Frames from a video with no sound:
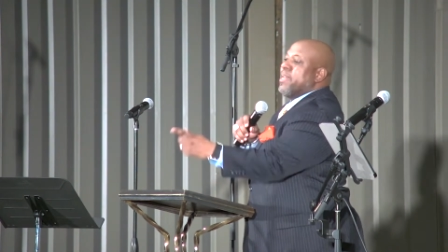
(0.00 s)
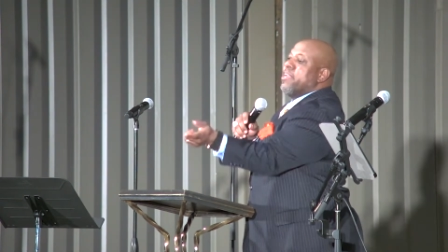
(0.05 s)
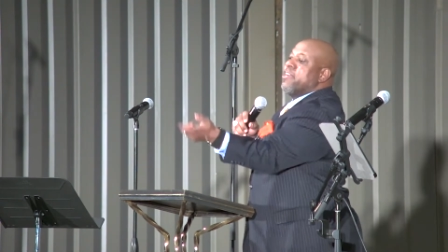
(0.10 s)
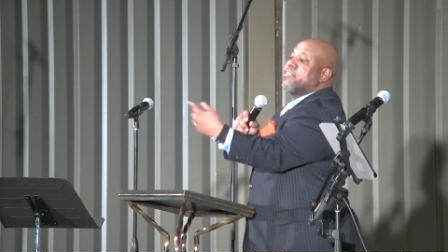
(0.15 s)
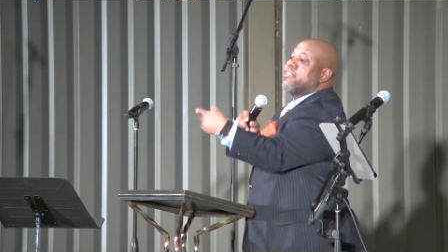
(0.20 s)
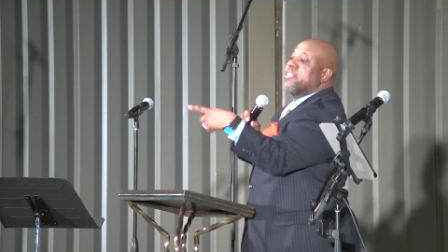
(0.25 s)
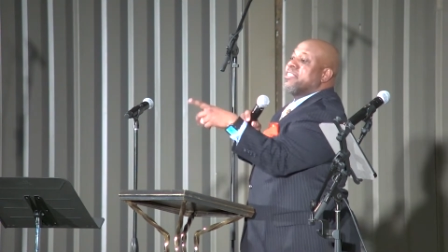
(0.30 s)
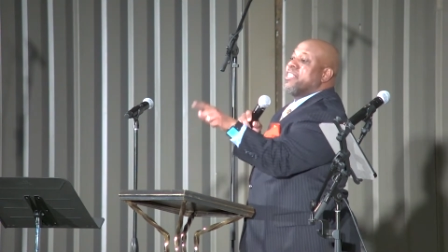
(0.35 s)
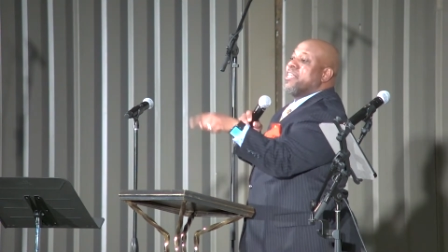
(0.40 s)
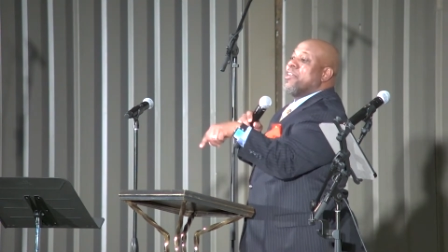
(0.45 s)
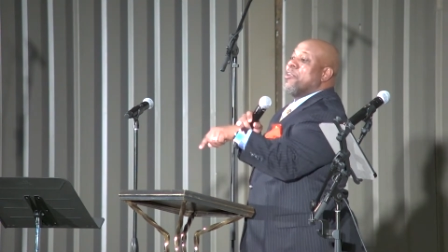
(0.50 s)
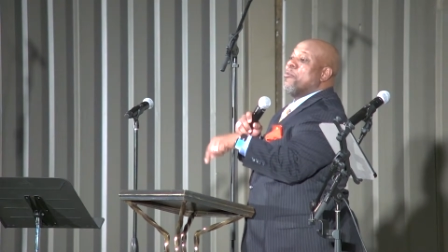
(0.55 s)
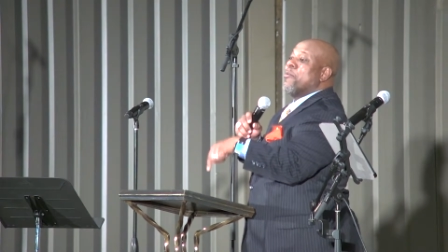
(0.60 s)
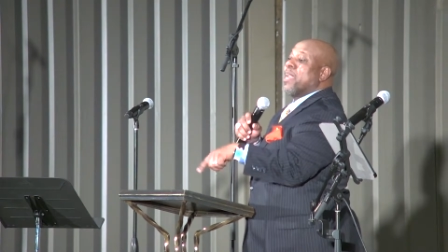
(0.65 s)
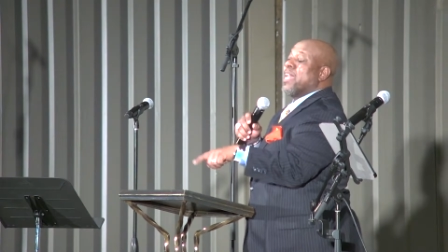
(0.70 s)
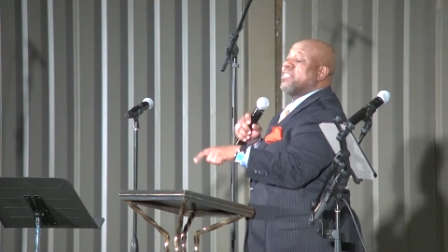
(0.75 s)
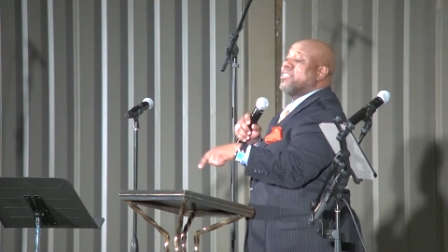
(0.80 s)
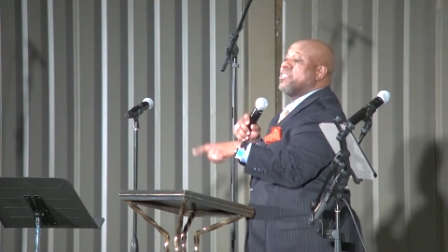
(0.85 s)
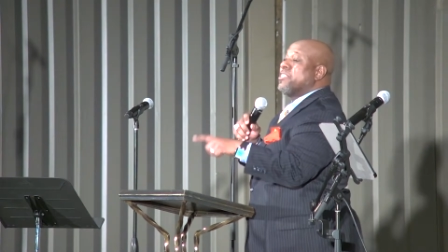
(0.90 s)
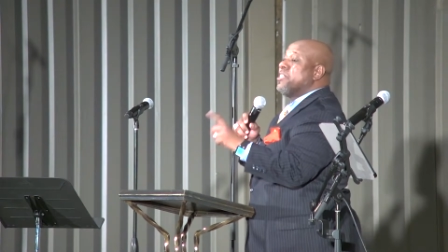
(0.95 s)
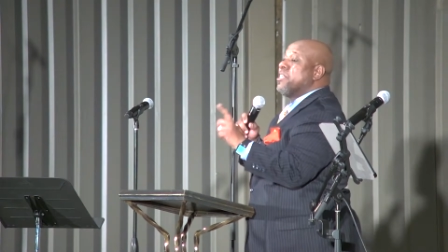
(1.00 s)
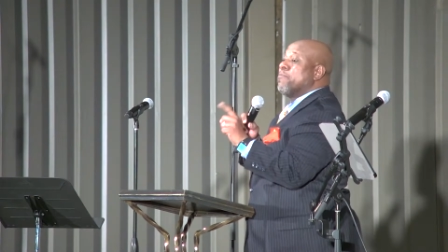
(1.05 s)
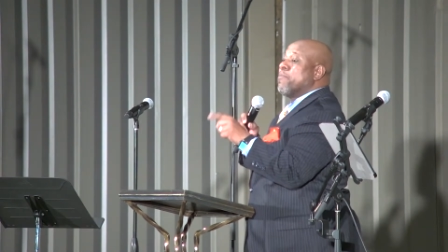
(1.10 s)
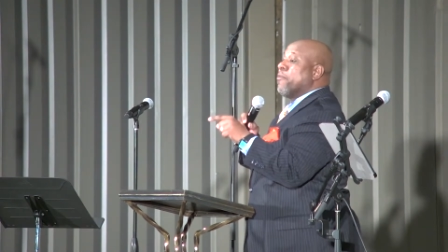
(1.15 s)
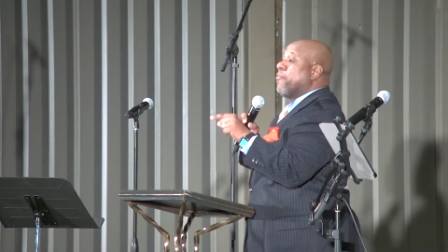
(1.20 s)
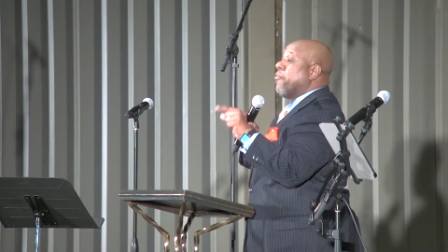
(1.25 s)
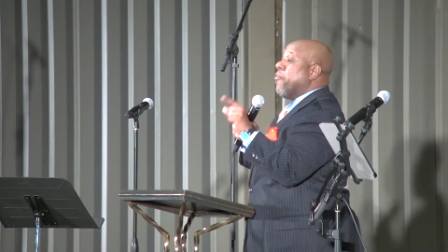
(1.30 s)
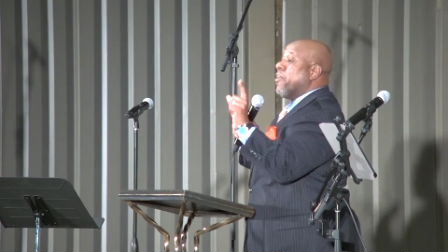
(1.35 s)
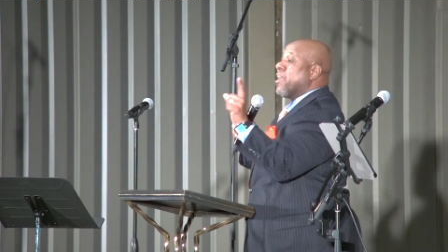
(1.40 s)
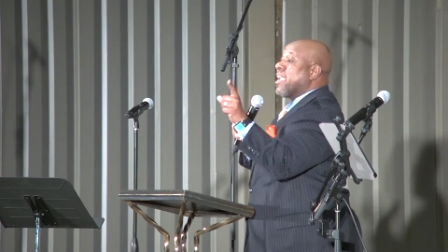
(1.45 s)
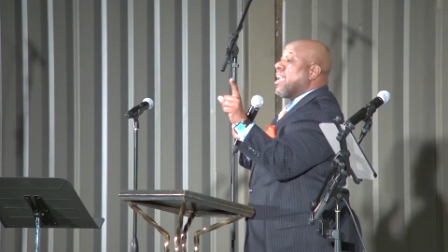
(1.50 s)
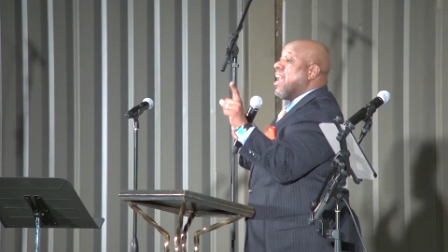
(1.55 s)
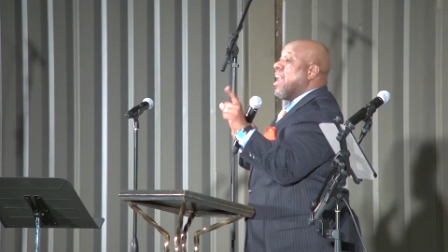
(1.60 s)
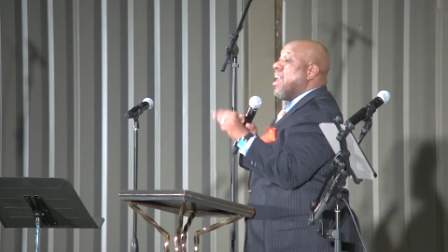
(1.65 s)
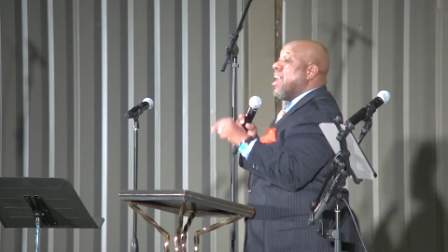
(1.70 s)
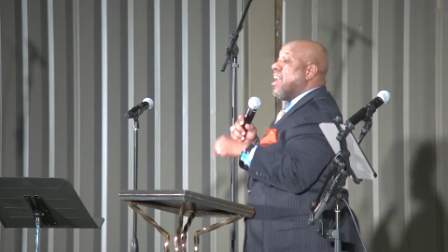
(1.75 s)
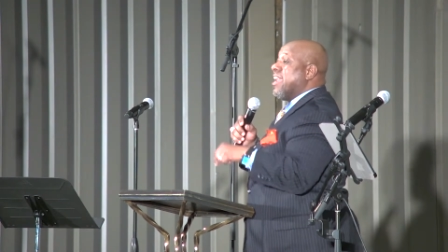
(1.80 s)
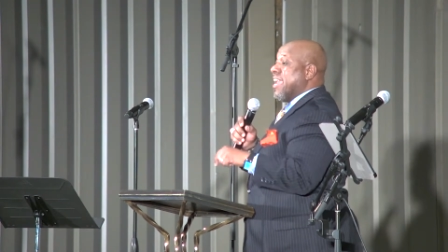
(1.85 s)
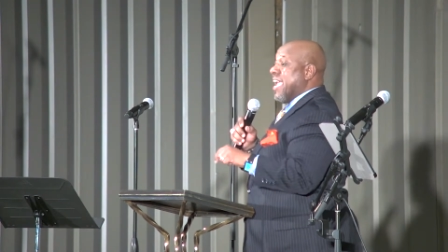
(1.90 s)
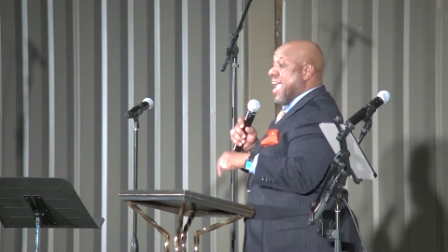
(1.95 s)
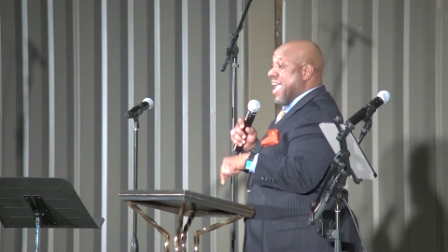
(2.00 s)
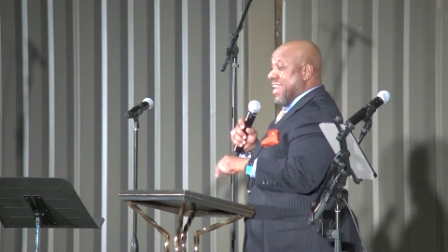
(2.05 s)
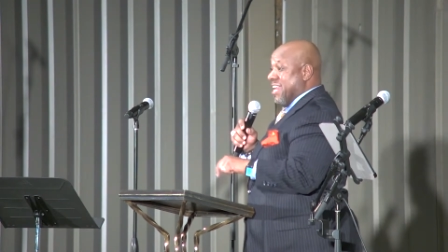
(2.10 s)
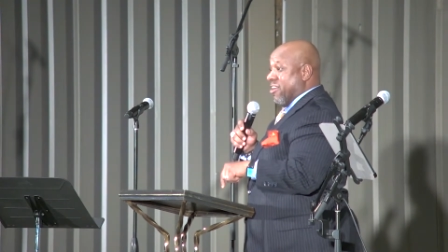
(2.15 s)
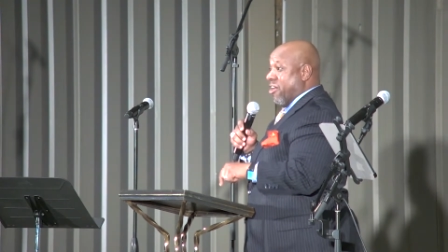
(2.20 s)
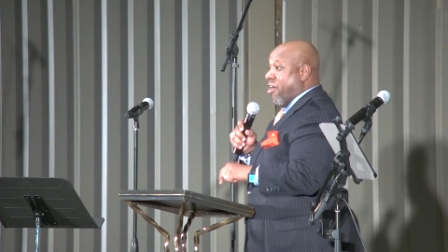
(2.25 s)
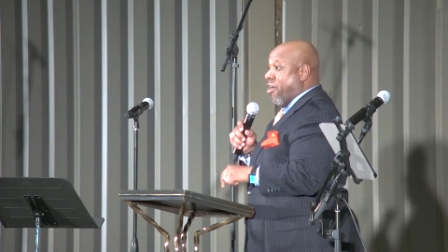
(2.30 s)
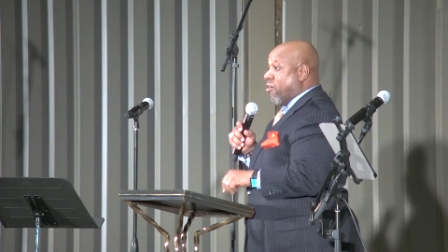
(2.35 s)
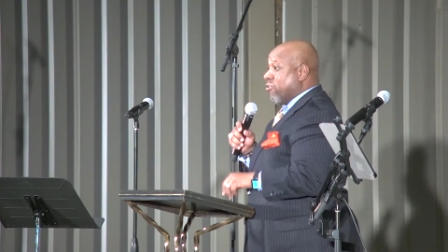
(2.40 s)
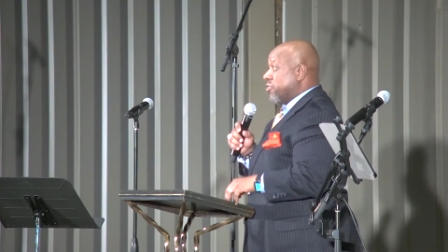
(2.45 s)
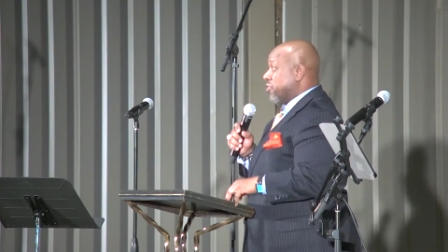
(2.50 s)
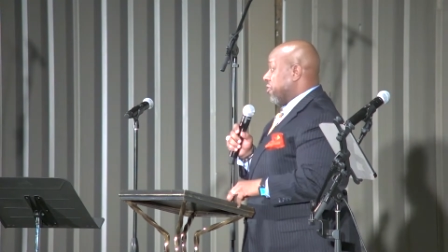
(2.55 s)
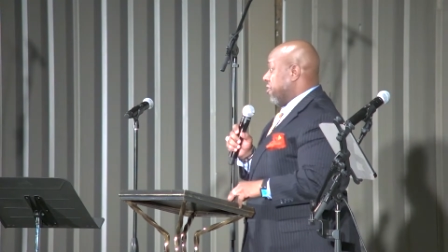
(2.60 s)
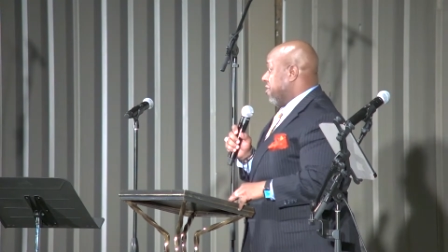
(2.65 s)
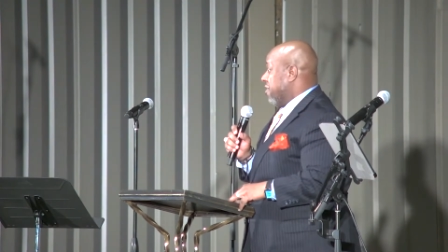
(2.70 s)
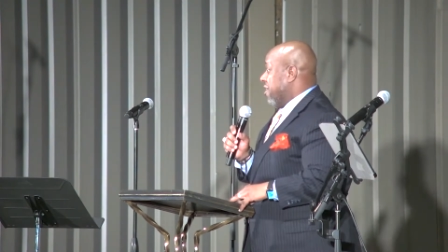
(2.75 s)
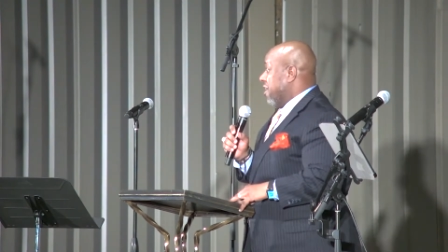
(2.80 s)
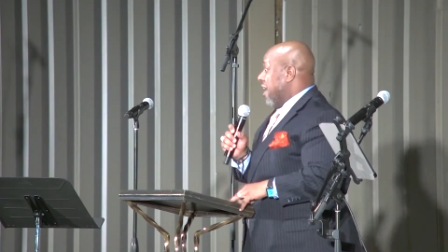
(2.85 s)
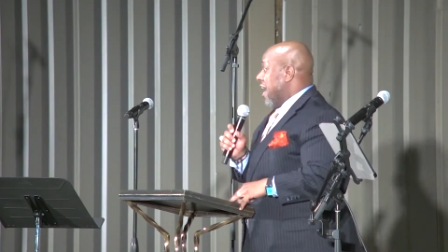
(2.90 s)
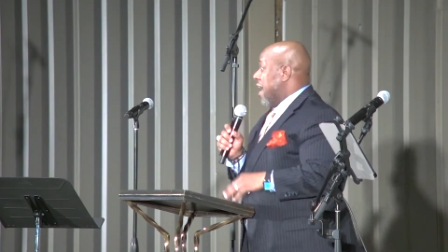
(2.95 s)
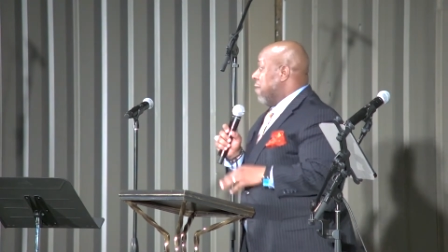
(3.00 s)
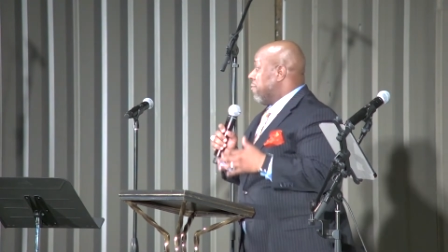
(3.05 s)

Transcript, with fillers: But here's the deal when I stood before God at an altar